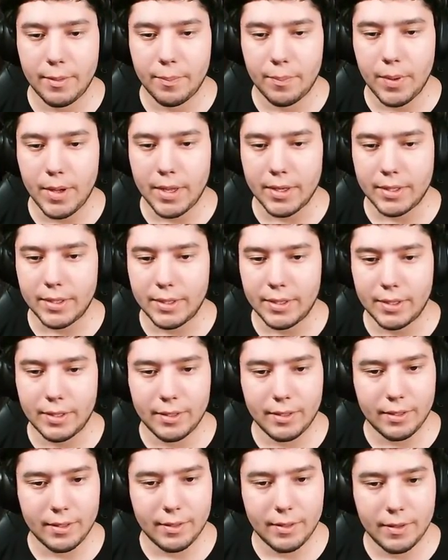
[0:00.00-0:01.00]
But
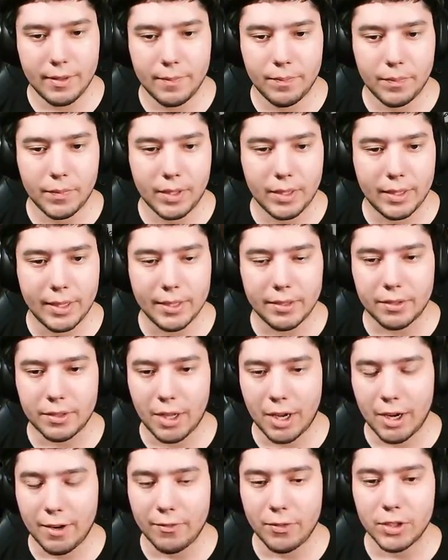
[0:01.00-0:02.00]
let's
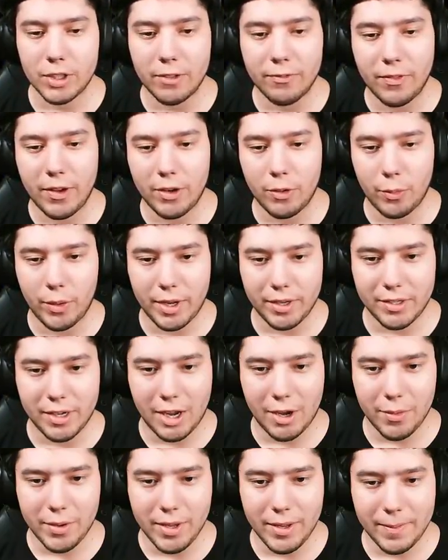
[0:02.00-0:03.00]
start off with the fun way,
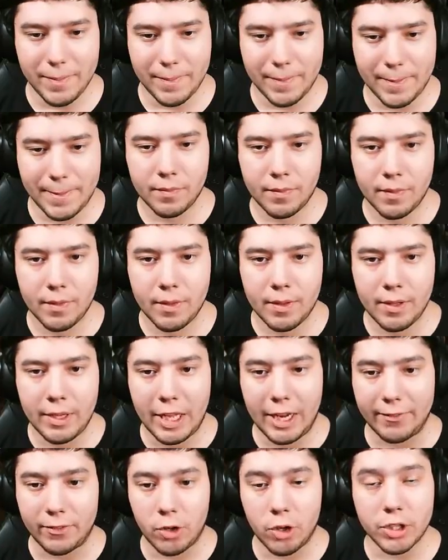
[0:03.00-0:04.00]
shall we?
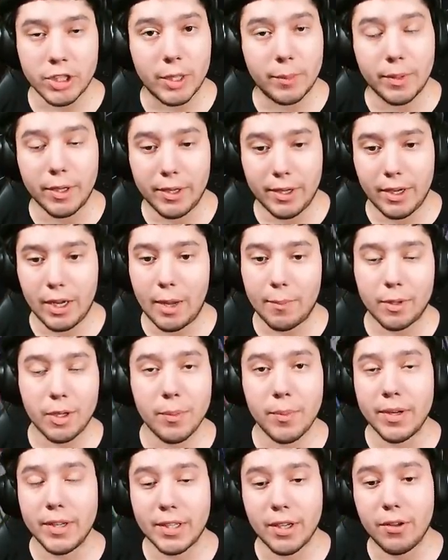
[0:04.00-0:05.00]
And of course I'm gonna
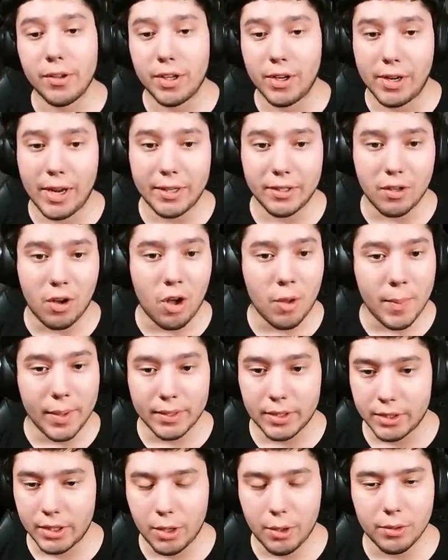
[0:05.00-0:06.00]
be telling you guys all
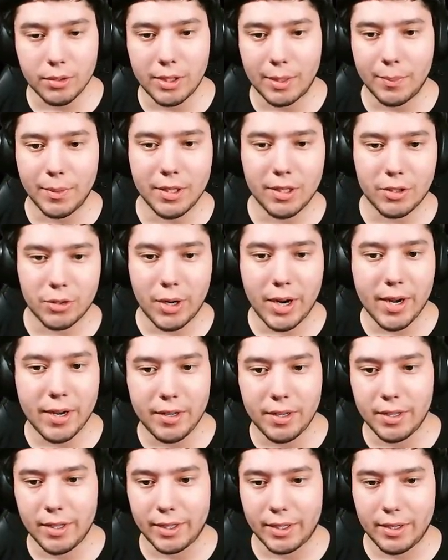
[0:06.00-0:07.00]
about the ghosts. I'm gonna try
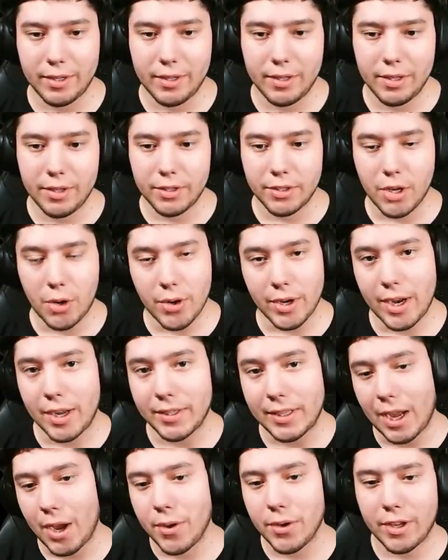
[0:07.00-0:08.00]
to show you
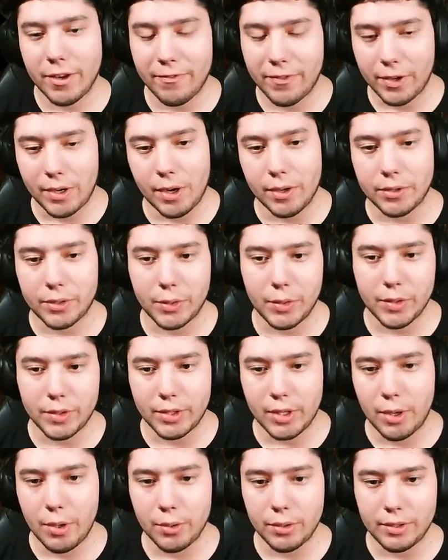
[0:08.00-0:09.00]
guys how you can figure out certain
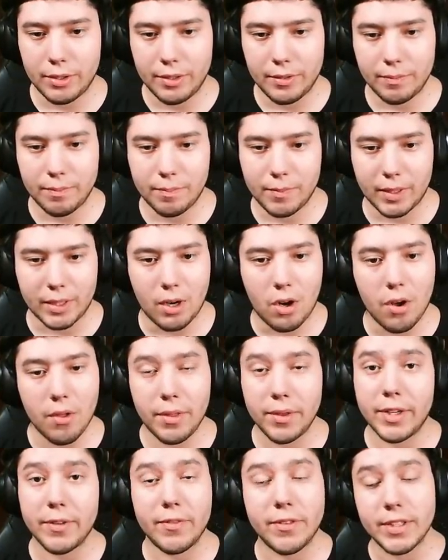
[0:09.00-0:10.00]
ghosts and all
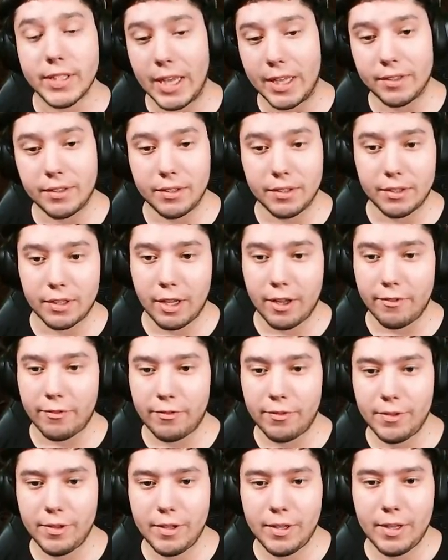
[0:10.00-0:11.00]
the different tests and
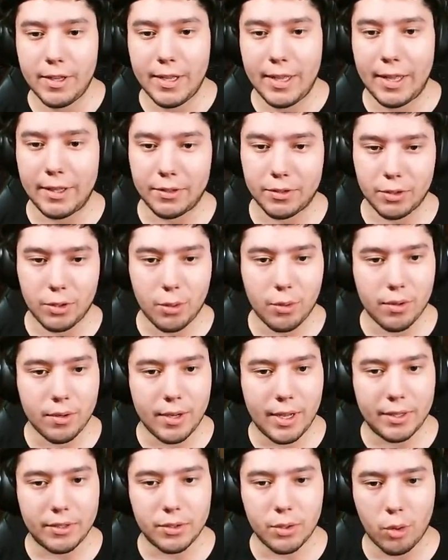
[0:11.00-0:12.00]
stuff
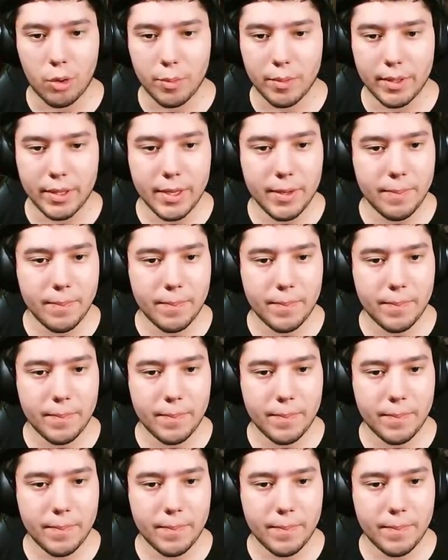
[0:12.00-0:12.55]
as normally.